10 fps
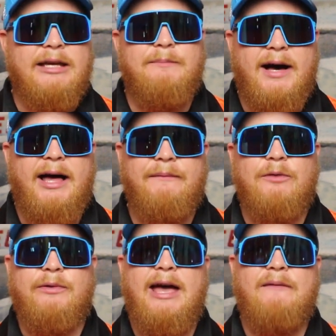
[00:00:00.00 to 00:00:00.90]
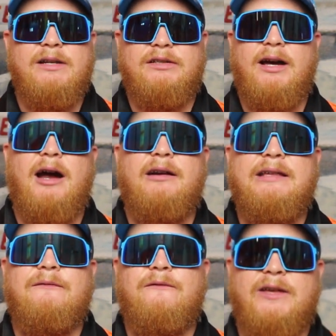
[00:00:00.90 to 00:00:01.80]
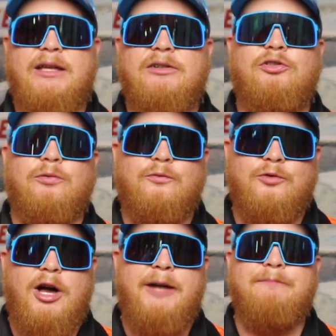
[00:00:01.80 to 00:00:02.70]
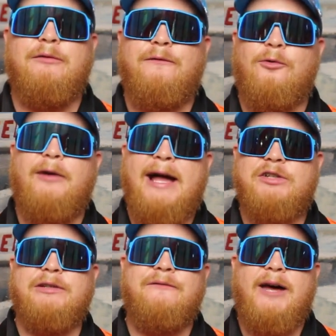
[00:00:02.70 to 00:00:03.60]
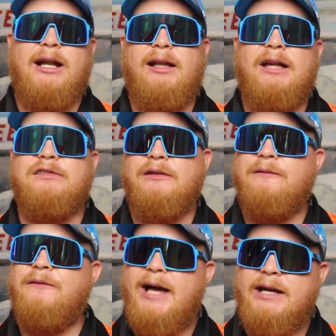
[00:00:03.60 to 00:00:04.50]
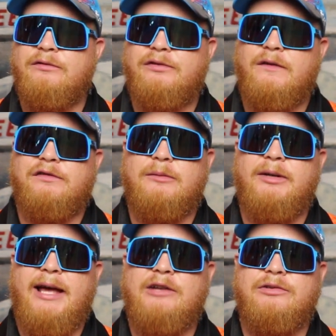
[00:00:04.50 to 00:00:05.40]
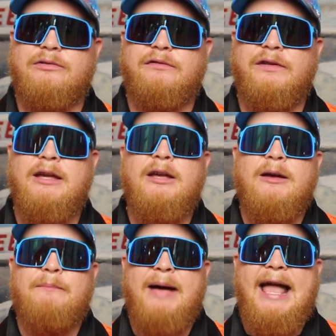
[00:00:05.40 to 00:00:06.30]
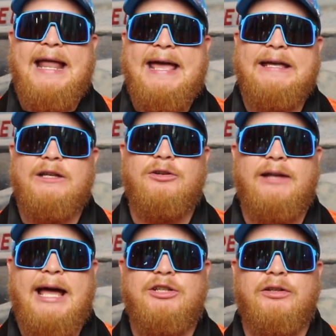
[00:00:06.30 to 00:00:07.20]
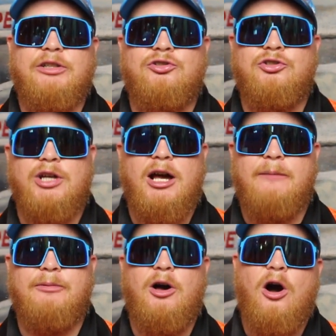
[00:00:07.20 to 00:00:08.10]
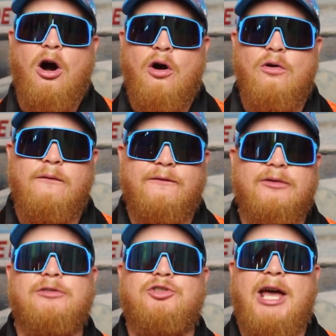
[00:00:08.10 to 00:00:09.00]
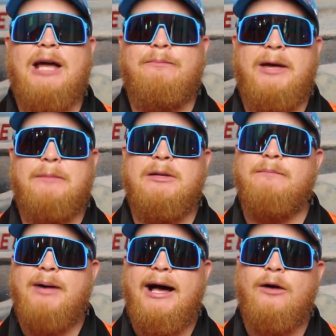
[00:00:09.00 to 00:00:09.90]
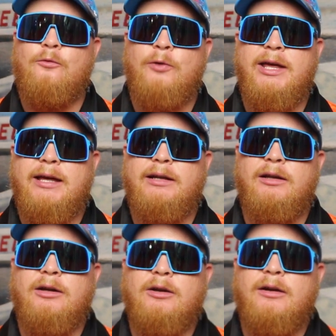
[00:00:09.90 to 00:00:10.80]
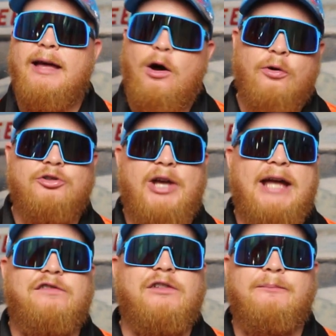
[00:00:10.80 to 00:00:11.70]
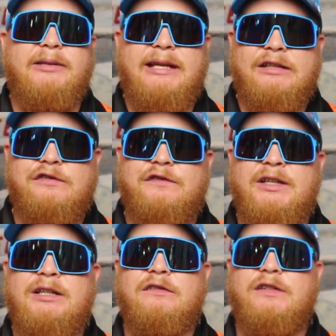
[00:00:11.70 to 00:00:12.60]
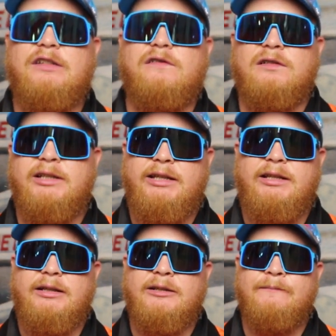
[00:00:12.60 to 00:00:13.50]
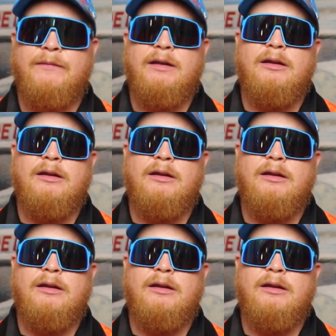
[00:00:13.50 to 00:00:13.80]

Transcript: In mind that we have an entire event to run before actually finalizing the finals of the Summer Nationals, Matt Hagan could actually jump over Jack Beckman by a win, or Jack simply extends his lead